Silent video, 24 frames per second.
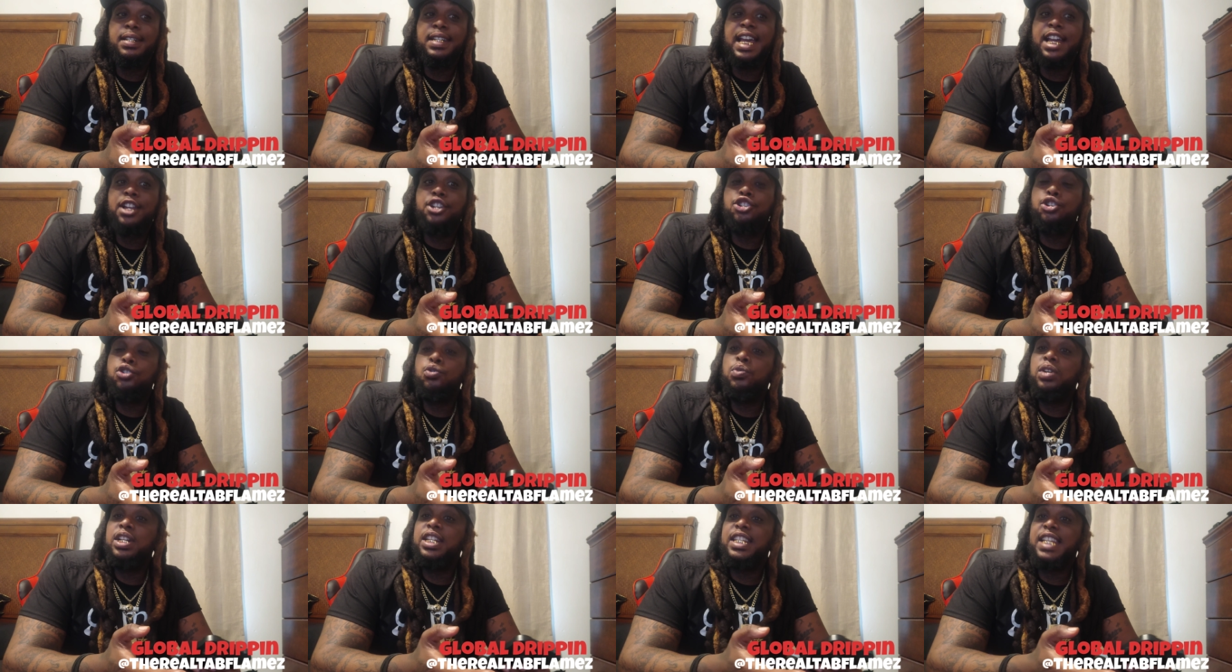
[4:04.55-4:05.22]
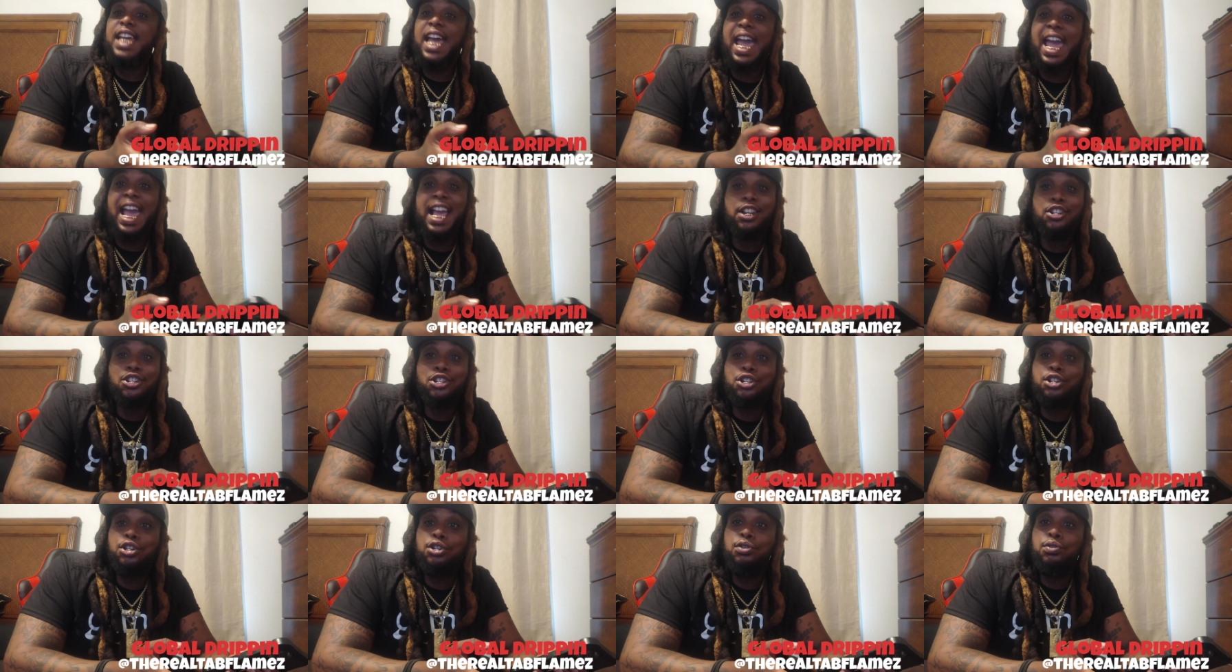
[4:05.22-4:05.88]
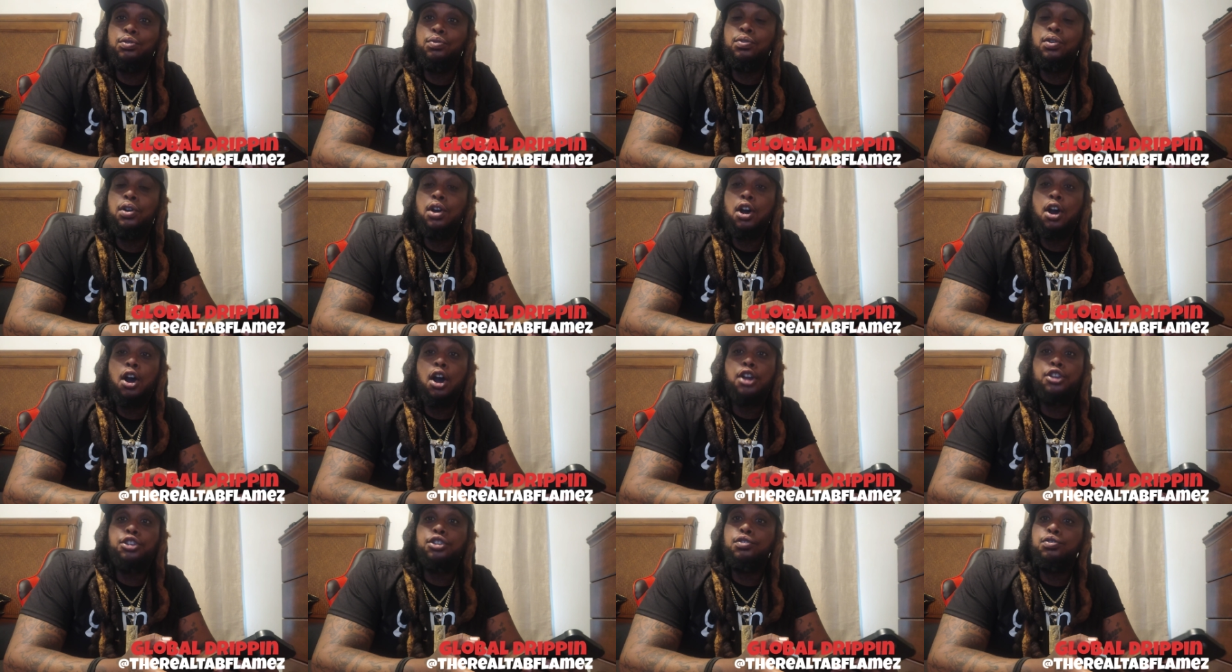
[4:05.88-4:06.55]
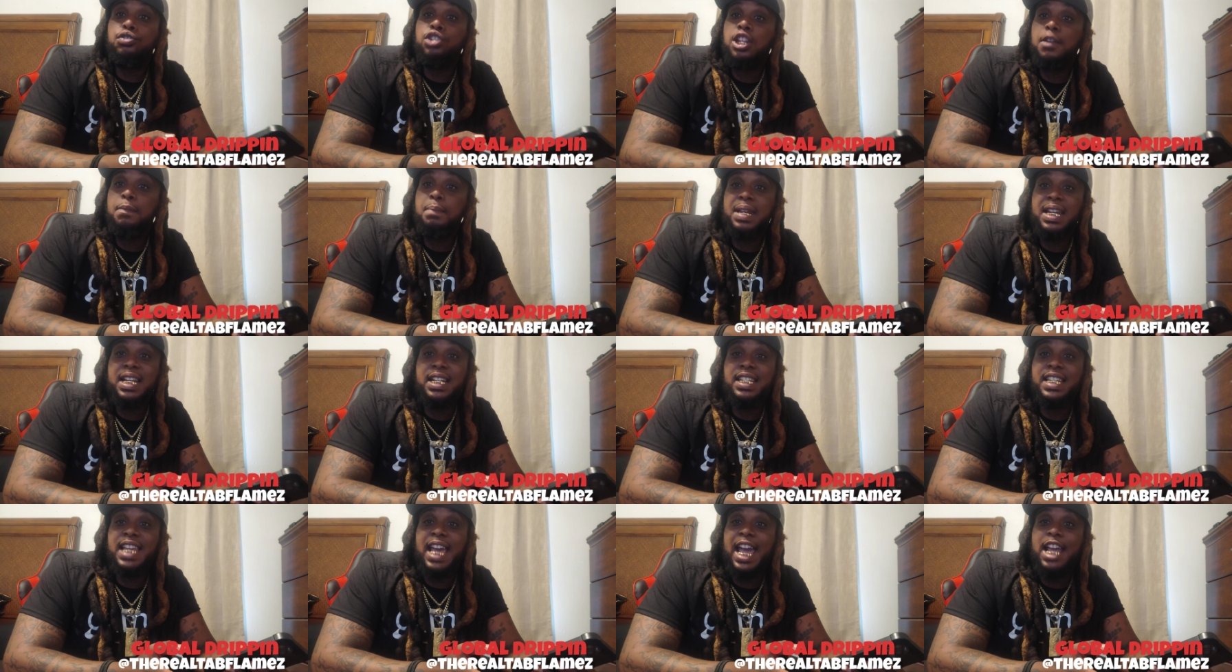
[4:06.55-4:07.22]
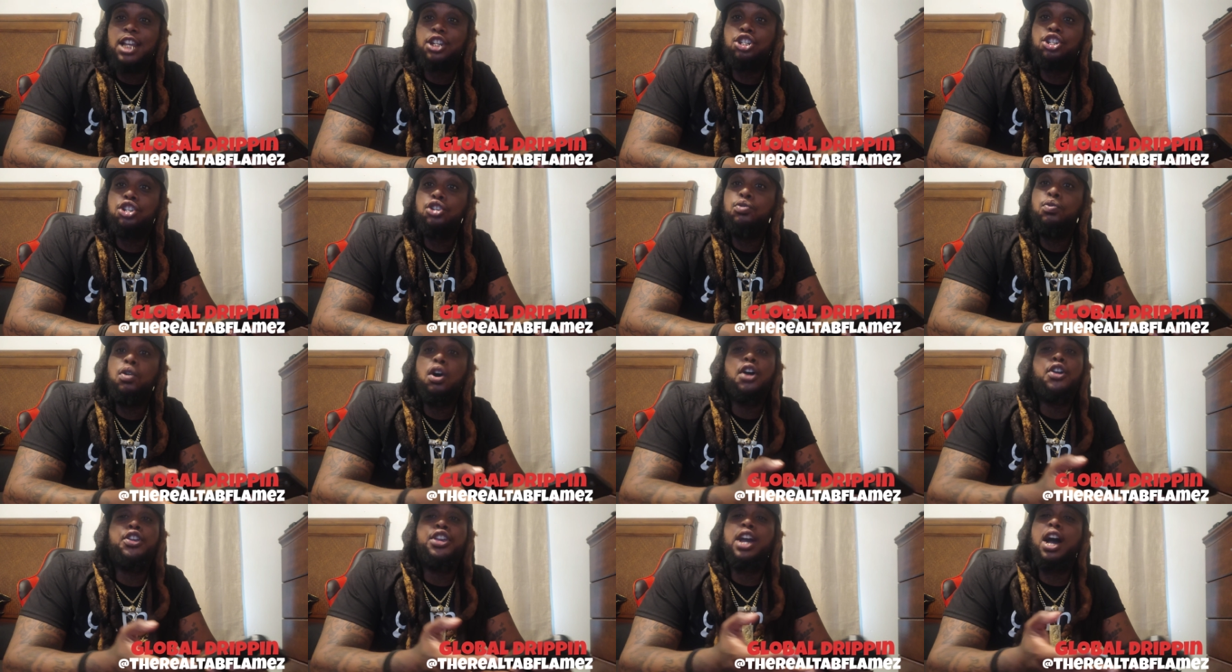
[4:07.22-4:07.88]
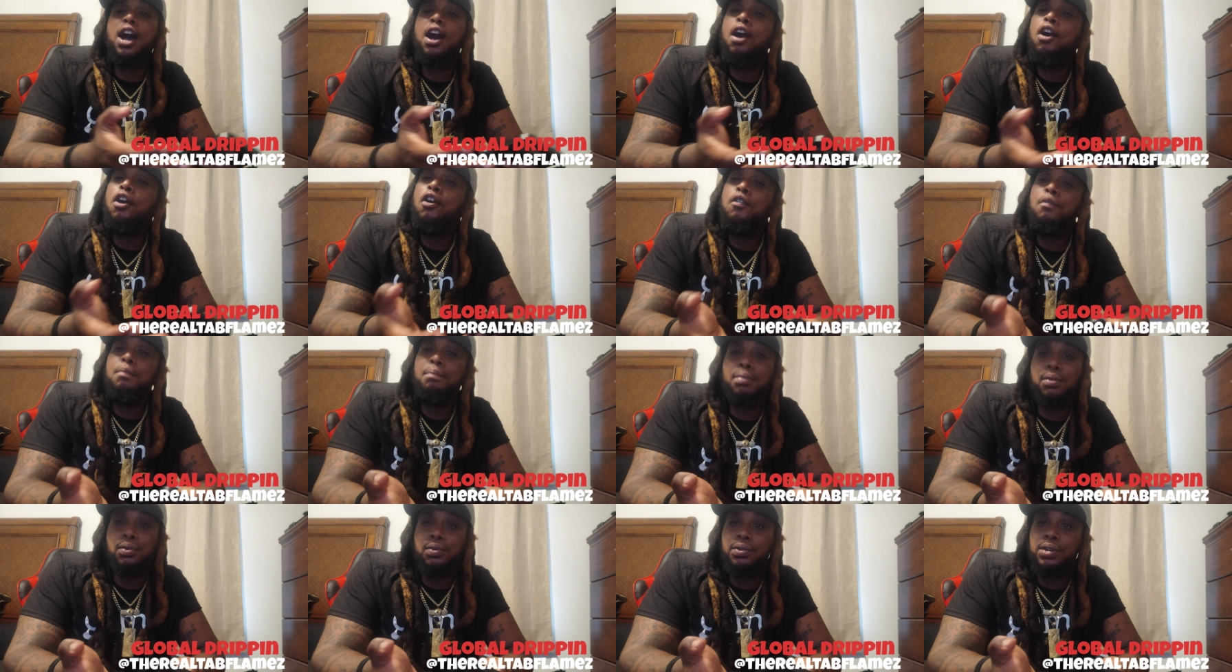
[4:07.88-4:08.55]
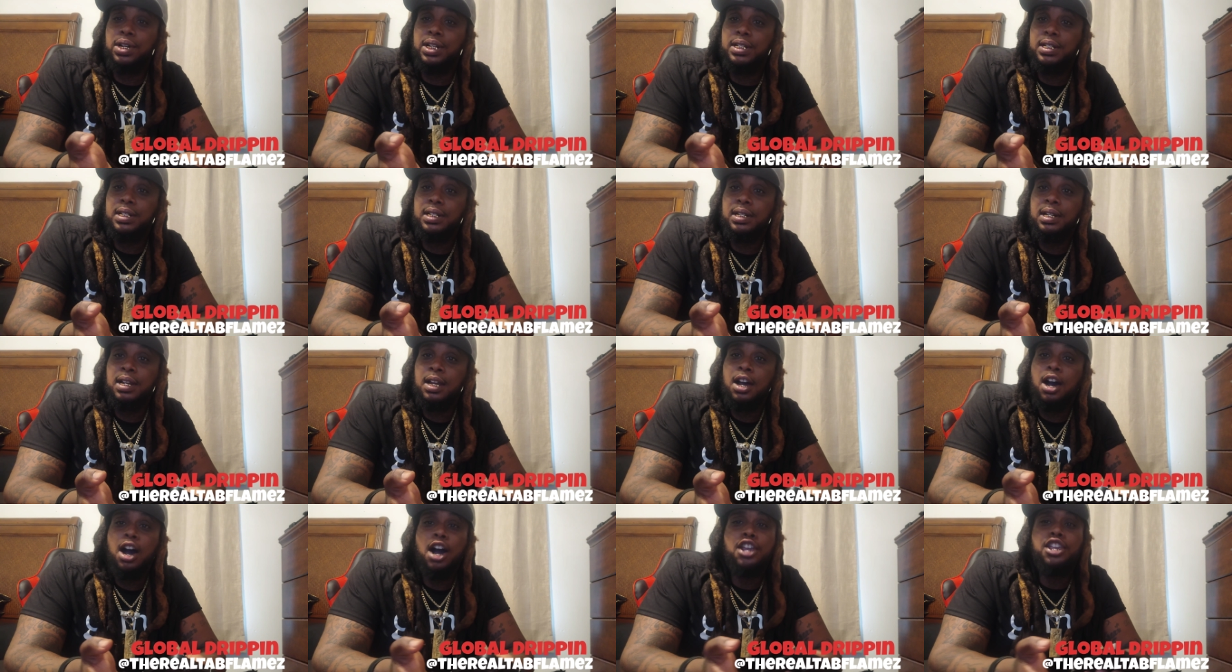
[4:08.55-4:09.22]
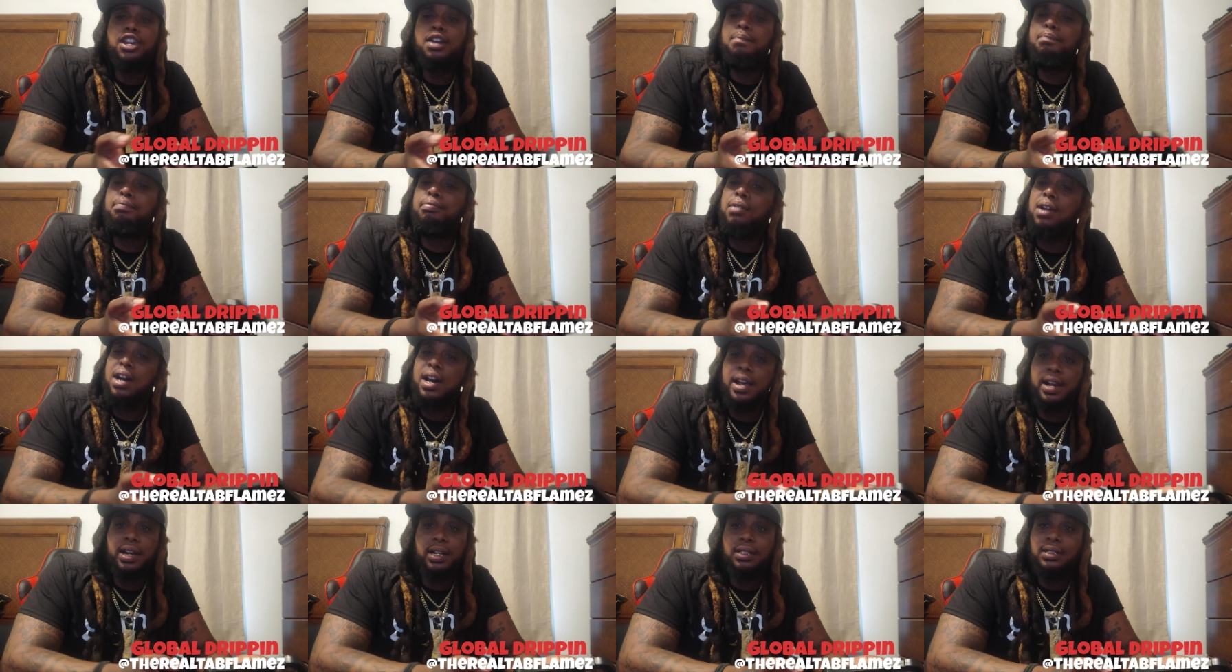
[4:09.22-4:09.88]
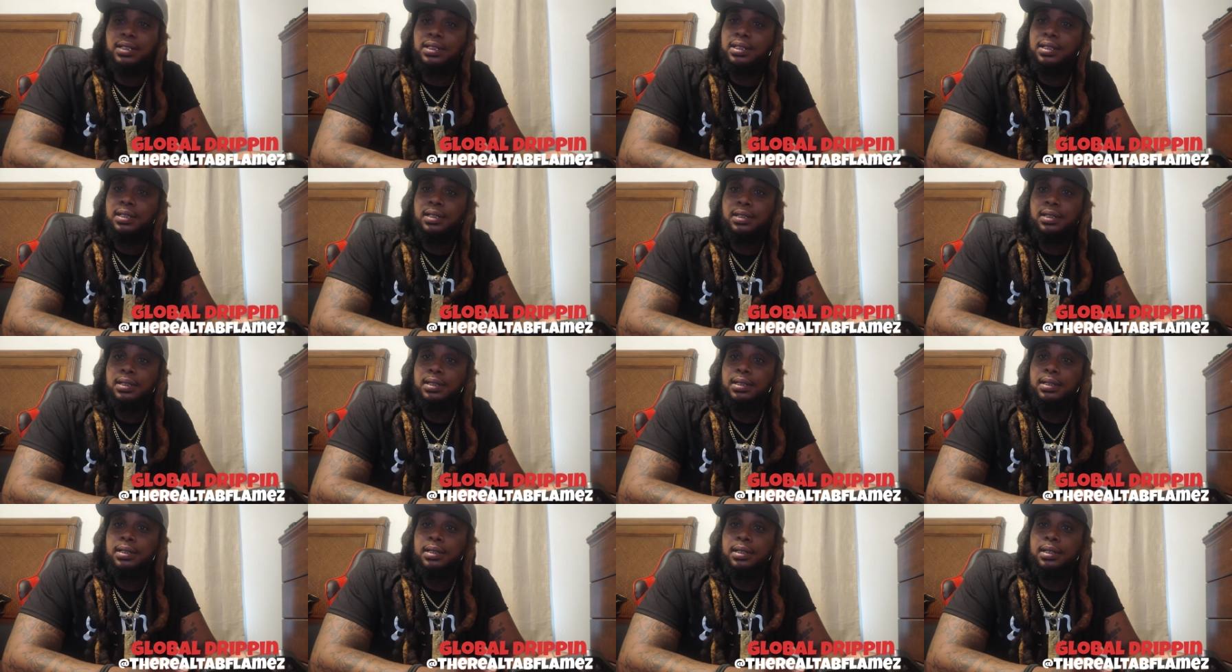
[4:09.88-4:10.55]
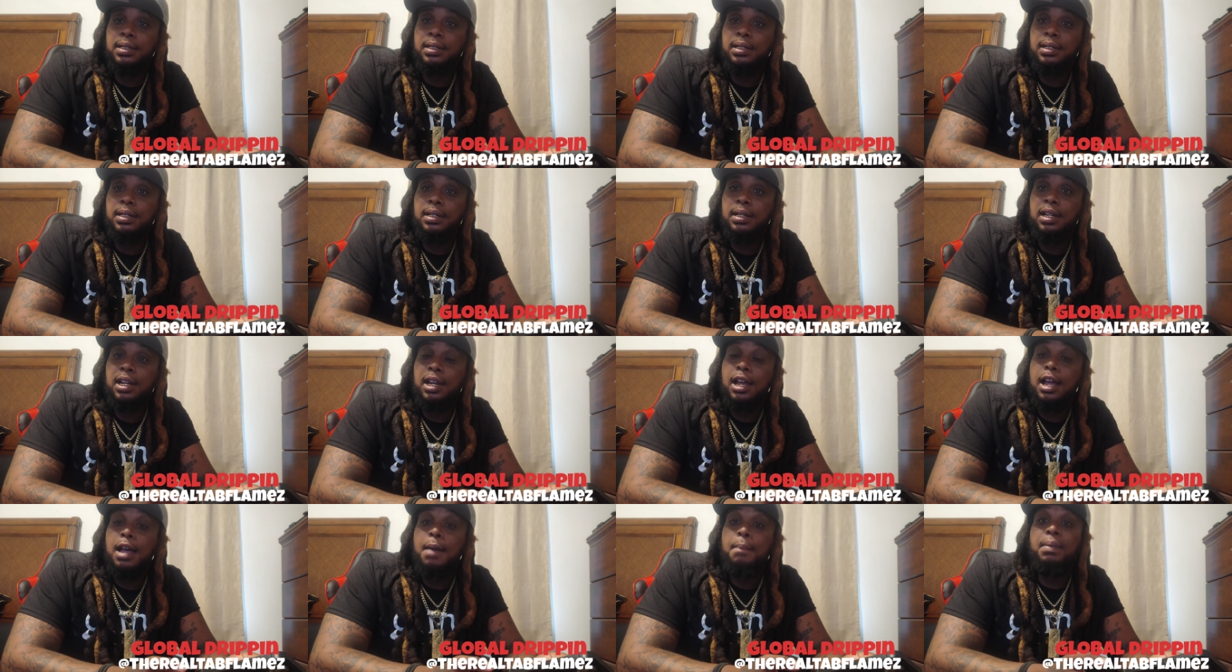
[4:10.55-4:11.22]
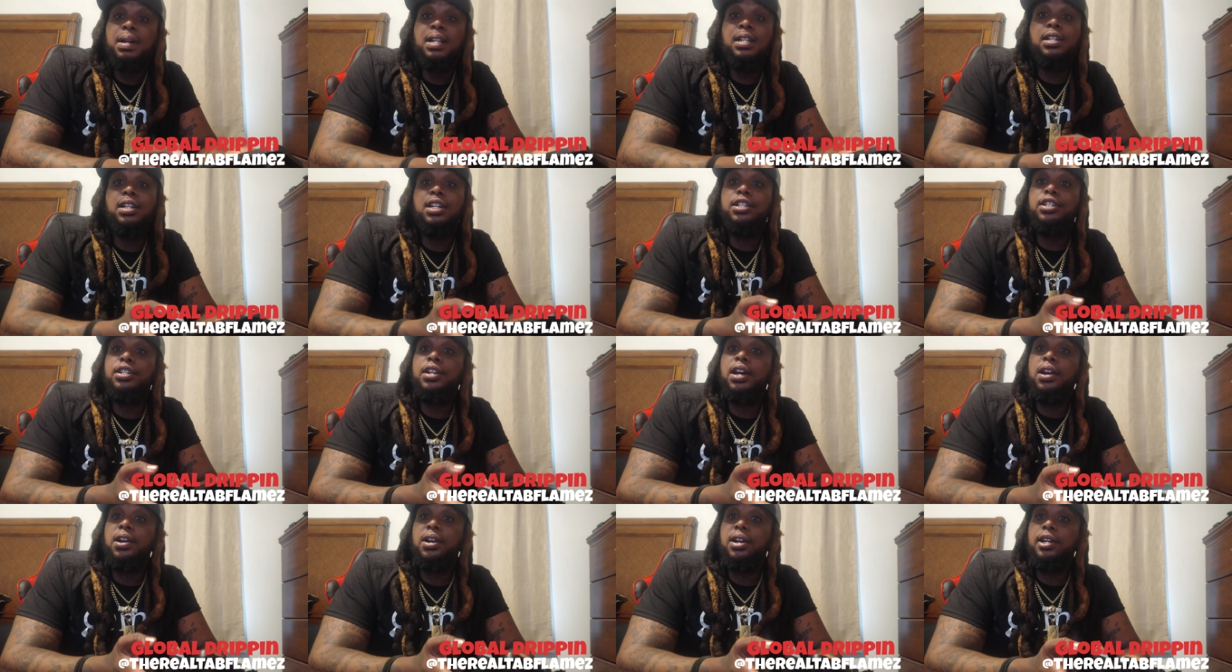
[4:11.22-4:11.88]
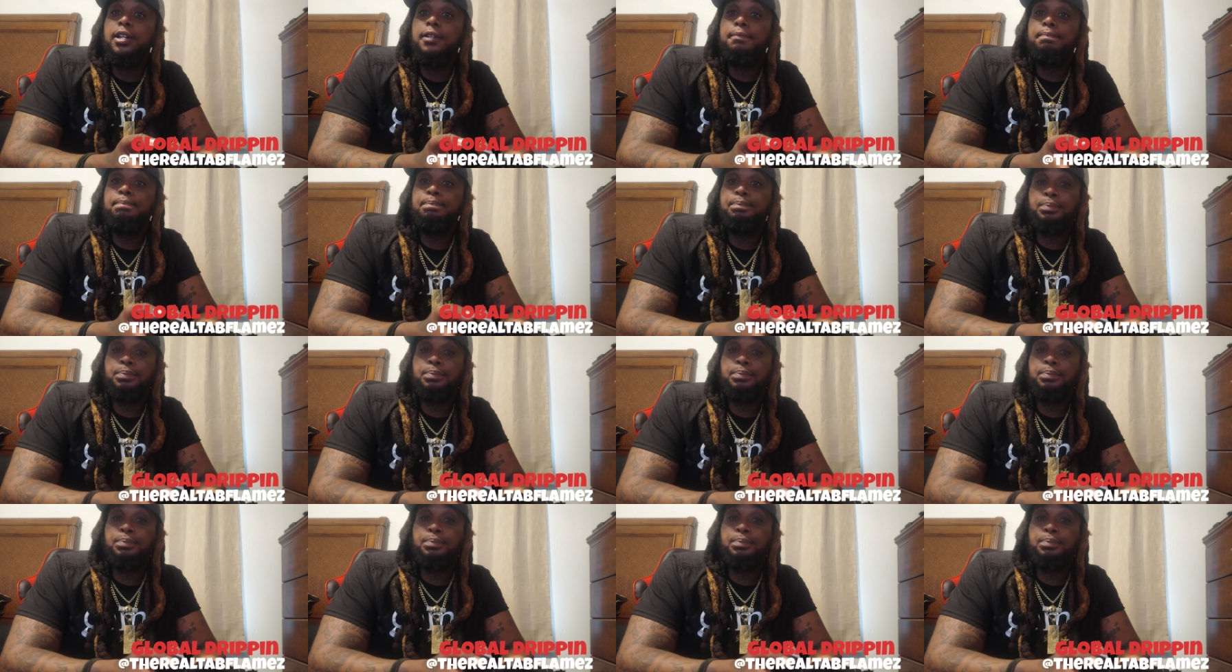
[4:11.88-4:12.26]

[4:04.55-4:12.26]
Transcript: that you attached to or used to be attached to or your homeboys or your brothers. But look, Durk,